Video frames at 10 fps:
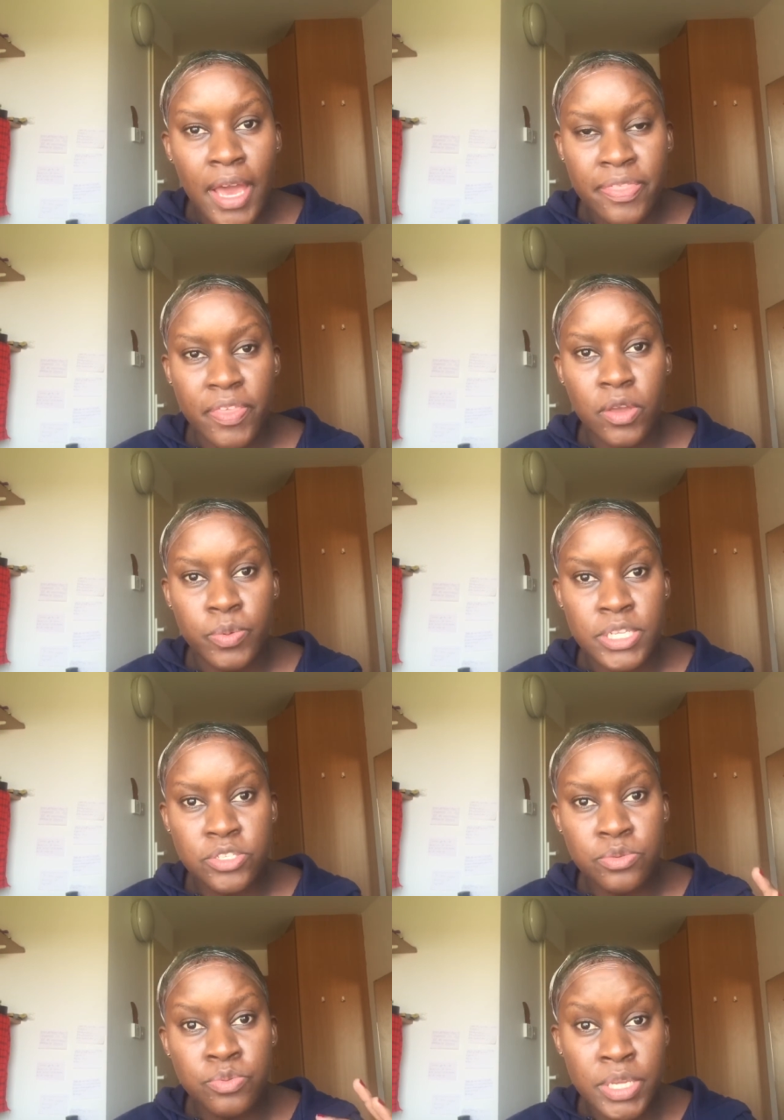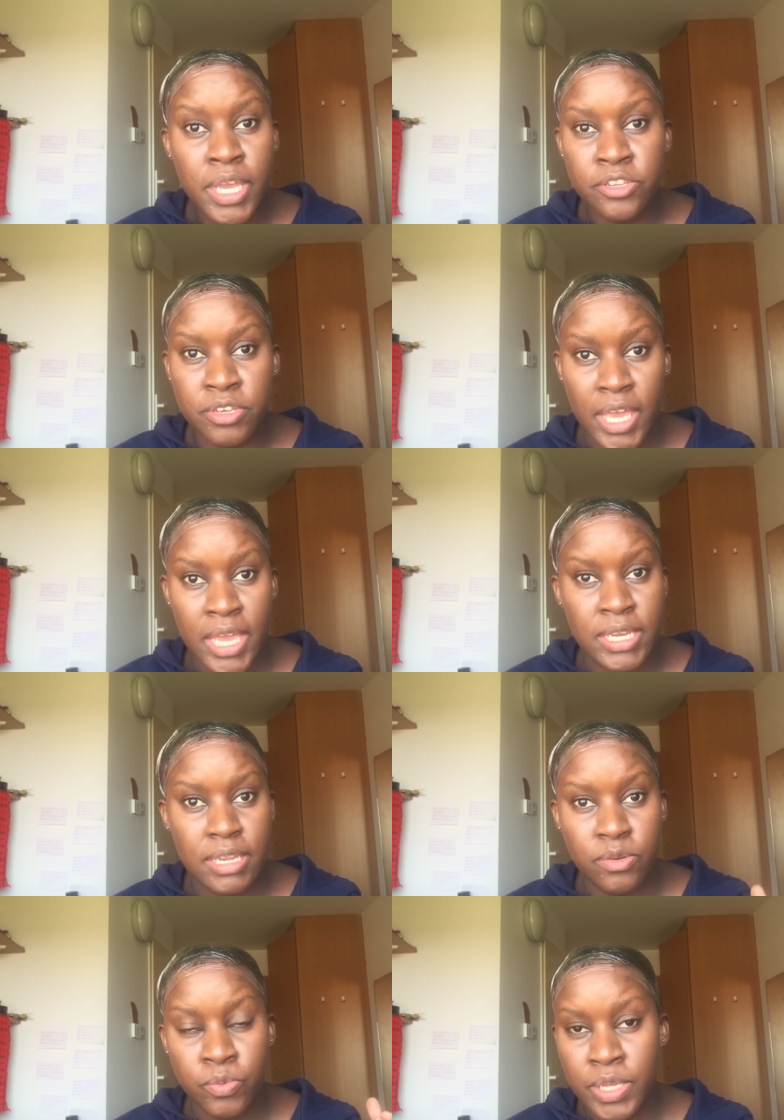I think we need to re-educate.
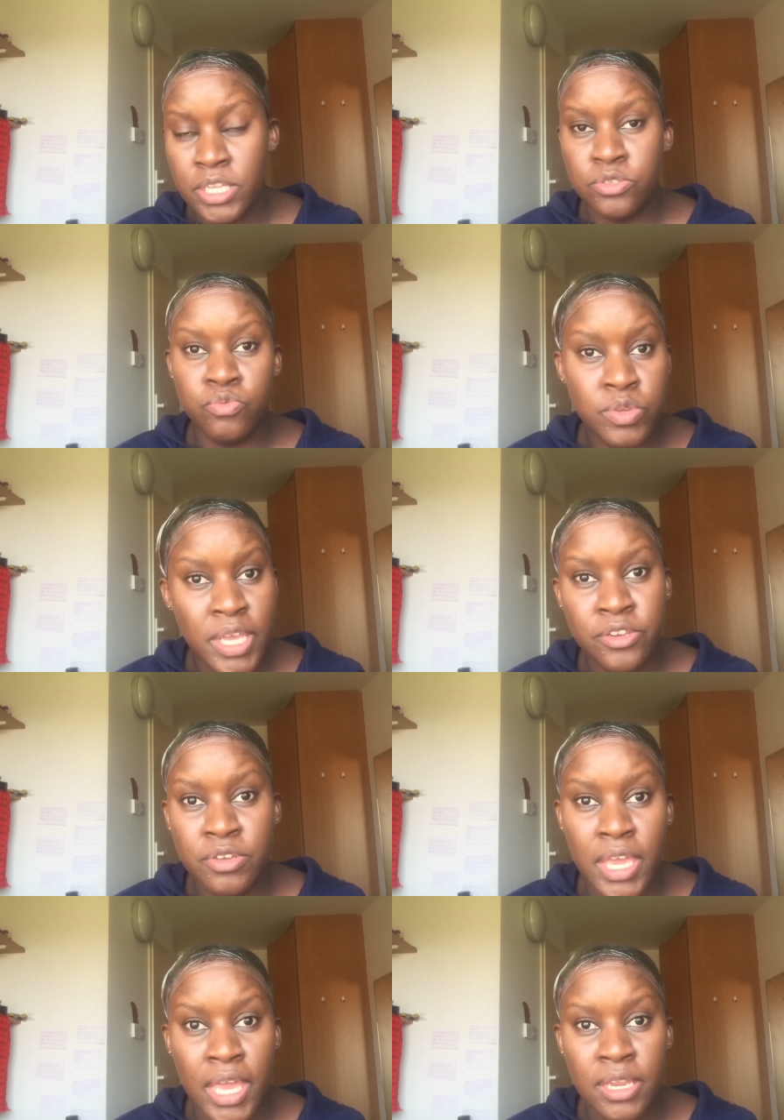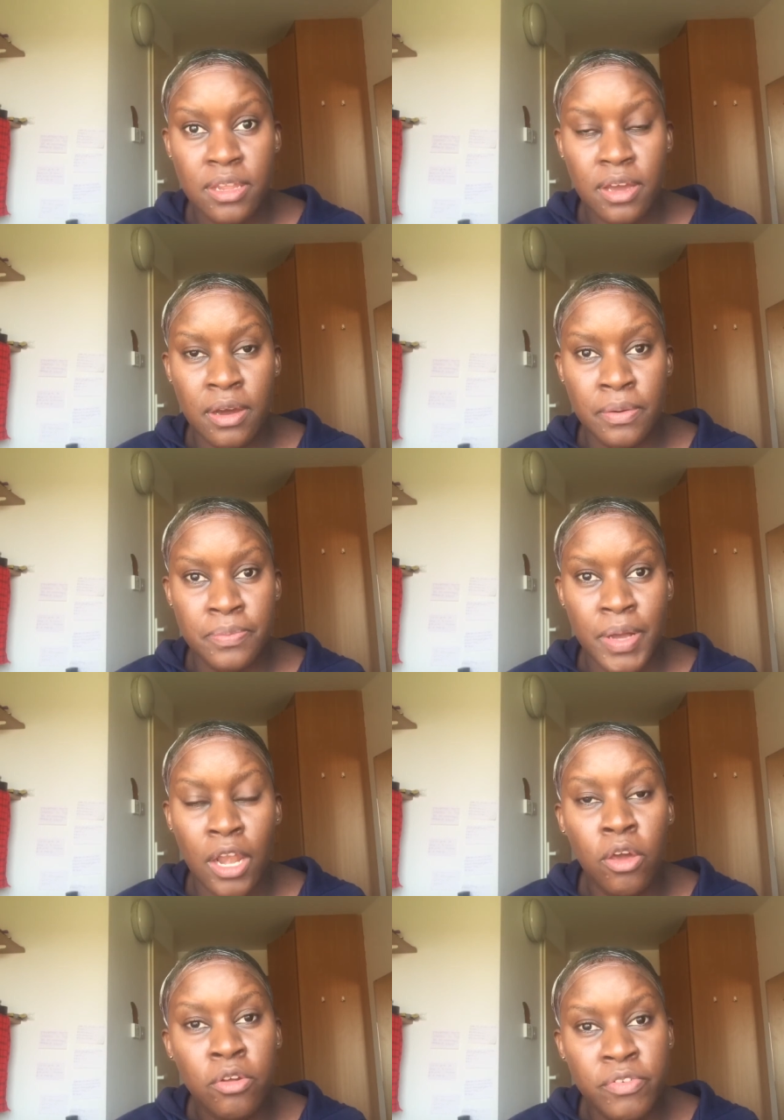We need to re-educate
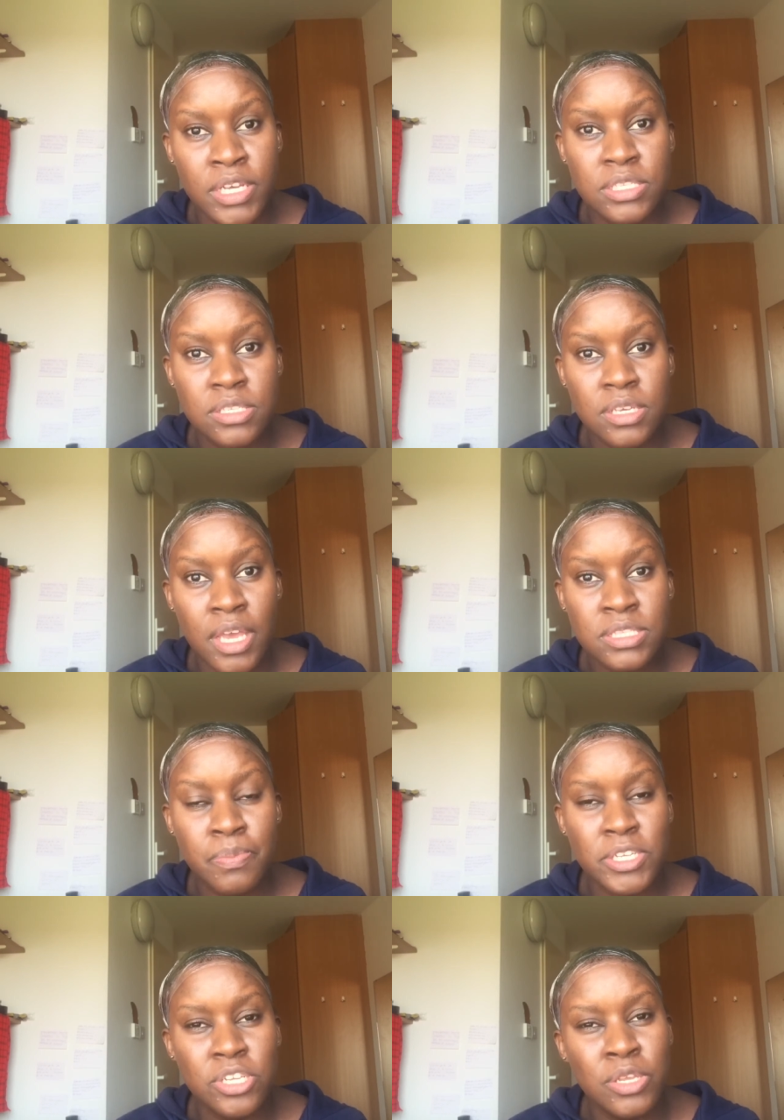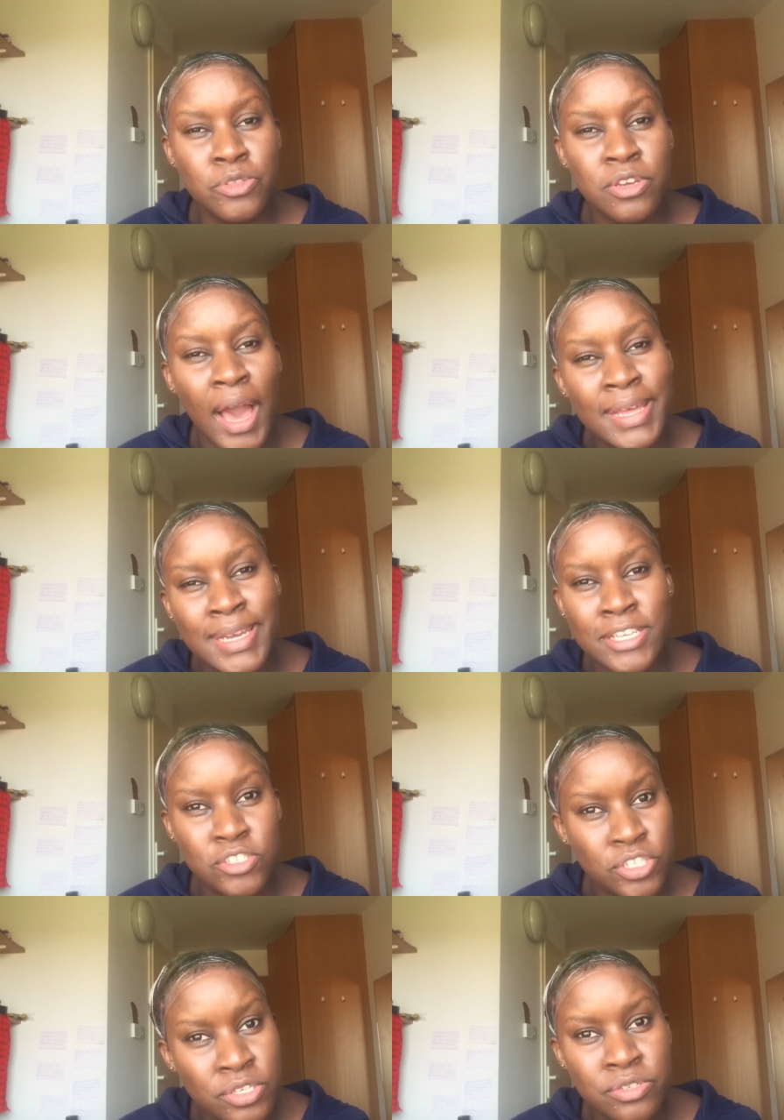a lot of us, especially when you're
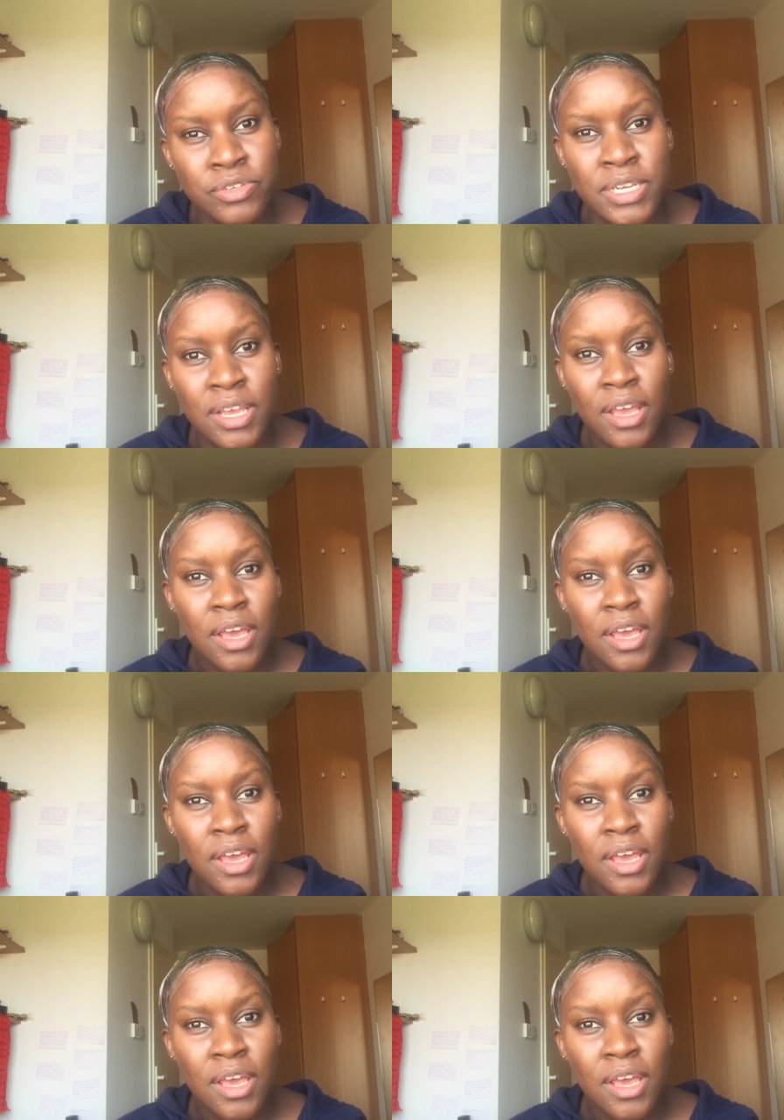handling children.